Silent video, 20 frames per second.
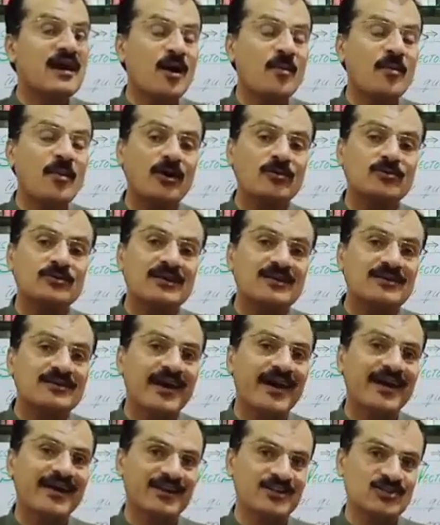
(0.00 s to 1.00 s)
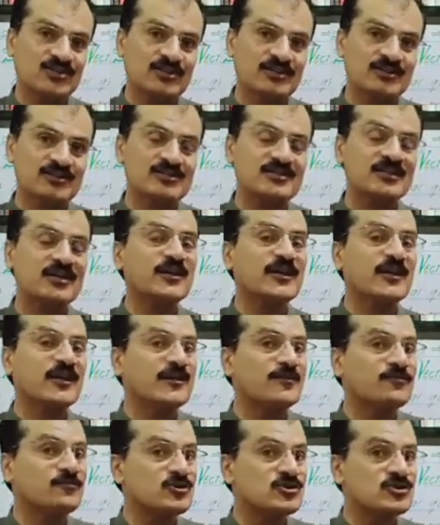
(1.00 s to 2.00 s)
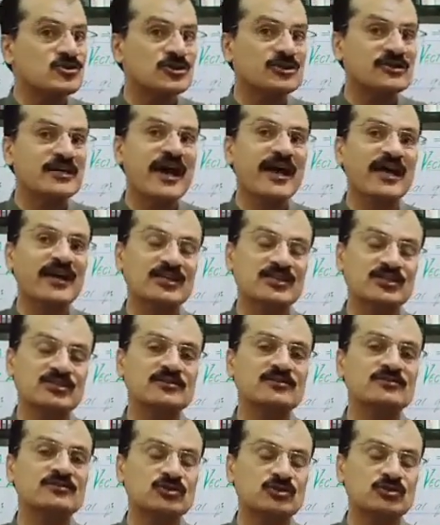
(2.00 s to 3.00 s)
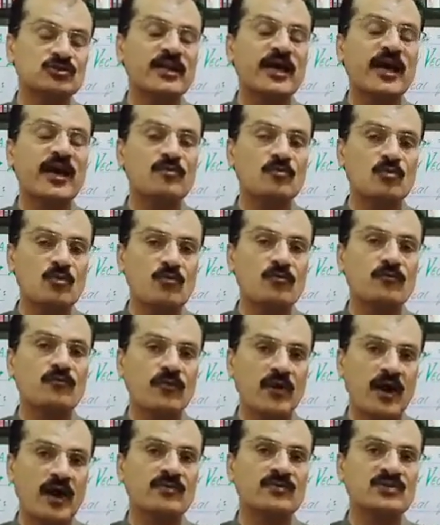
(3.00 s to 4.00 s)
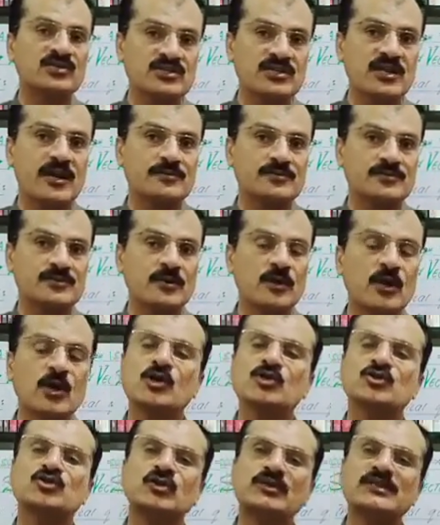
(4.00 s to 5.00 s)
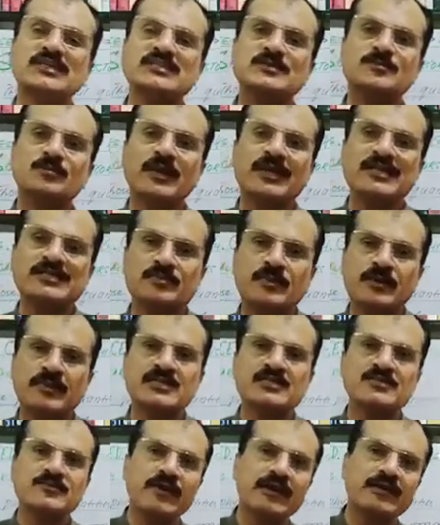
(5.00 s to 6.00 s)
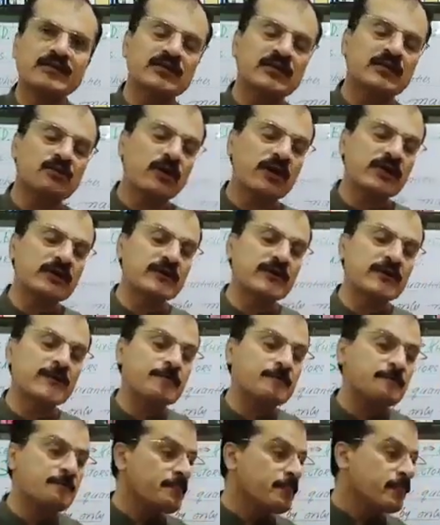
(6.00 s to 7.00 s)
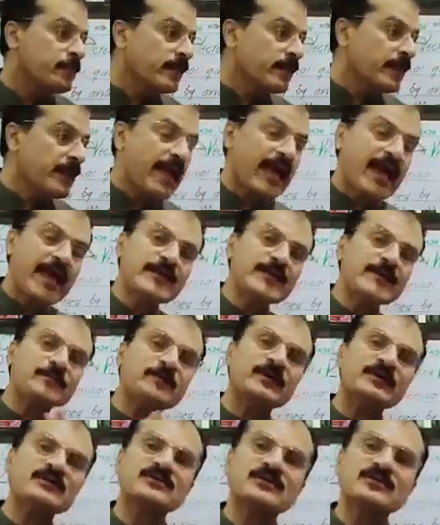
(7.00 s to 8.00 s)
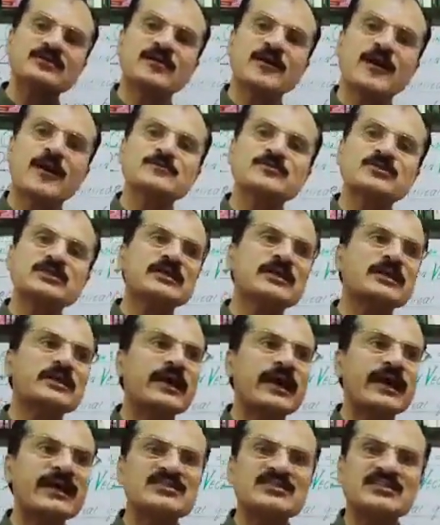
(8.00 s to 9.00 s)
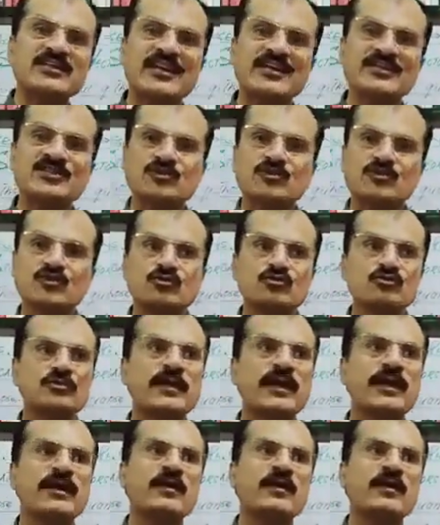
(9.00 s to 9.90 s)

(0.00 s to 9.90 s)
about the direction. Sir, in which direction should I move 5 steps? So displacement is vector quantity. Any person comes here and says to you